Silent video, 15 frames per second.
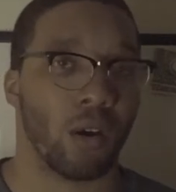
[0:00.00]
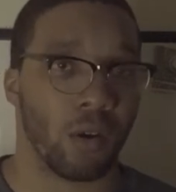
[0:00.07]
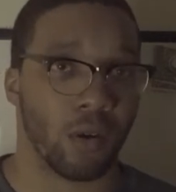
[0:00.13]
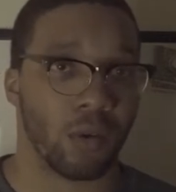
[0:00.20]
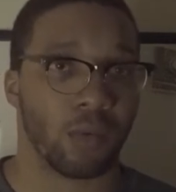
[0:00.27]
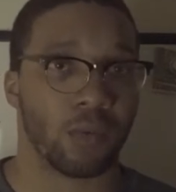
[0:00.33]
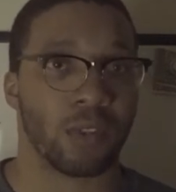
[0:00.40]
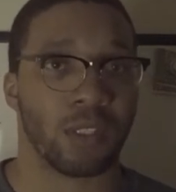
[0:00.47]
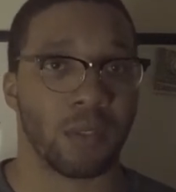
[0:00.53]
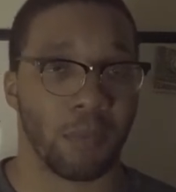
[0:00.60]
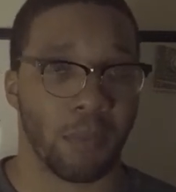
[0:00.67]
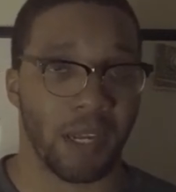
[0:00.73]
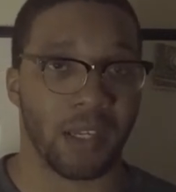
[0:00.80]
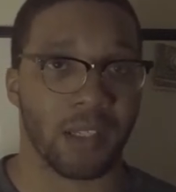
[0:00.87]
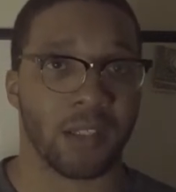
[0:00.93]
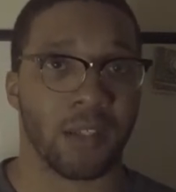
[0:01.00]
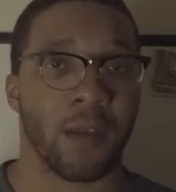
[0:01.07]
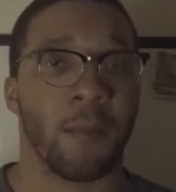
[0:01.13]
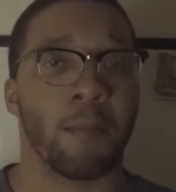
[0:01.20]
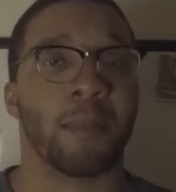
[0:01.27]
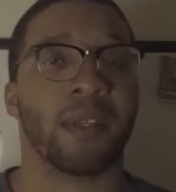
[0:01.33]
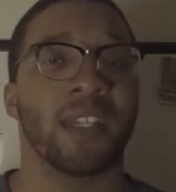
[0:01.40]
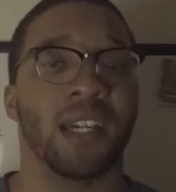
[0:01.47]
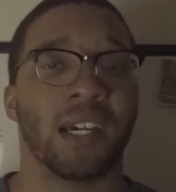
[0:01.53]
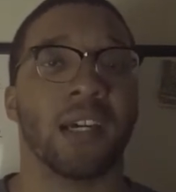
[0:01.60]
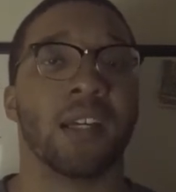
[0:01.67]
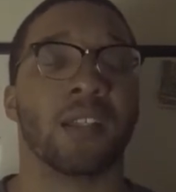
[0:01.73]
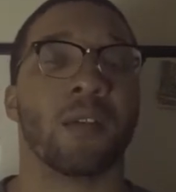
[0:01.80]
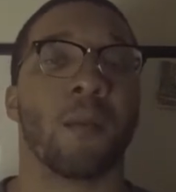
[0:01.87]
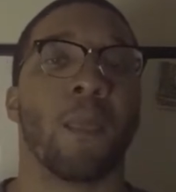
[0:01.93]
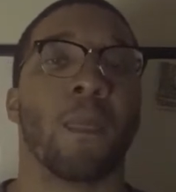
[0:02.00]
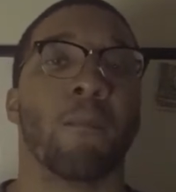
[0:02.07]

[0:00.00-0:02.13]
own space because